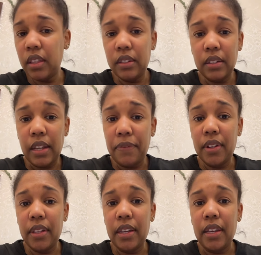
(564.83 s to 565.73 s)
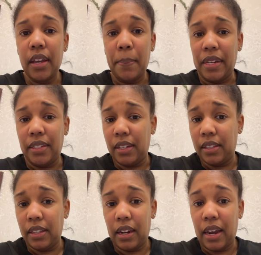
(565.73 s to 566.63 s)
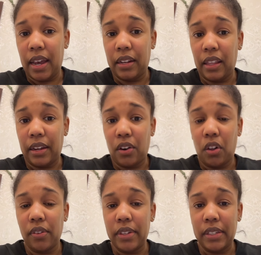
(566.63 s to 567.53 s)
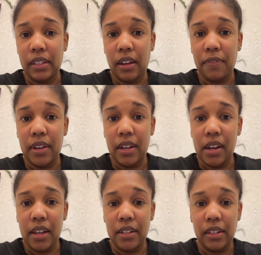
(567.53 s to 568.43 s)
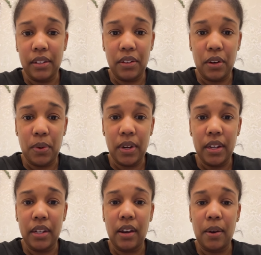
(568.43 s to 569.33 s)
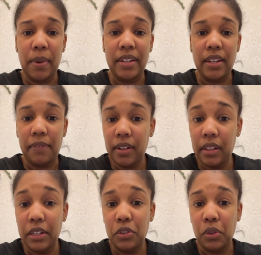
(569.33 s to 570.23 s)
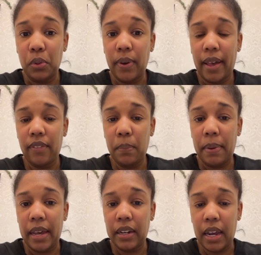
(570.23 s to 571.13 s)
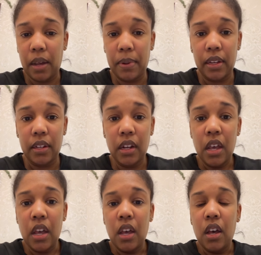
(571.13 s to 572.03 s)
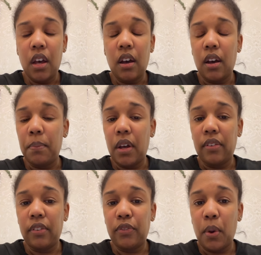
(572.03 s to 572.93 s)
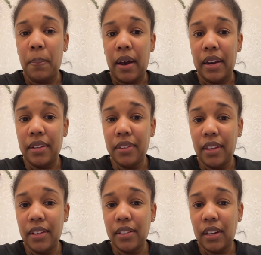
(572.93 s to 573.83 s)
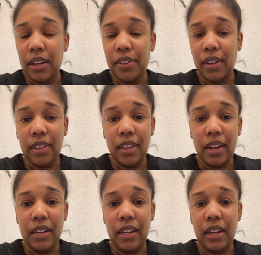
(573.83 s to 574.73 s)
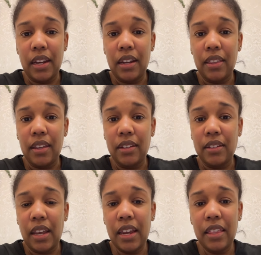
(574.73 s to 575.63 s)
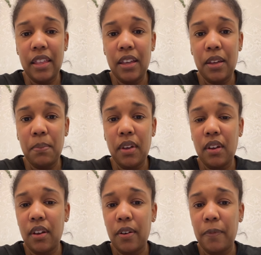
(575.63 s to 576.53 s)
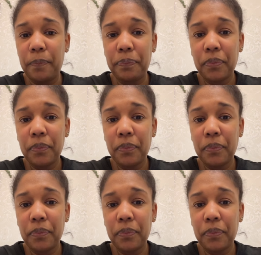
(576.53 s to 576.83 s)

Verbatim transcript: definitely amazing that I had like all of this stuff and didn't know it um I definitely do have a bad habit um, of buying things that I think that I need and then taking them um,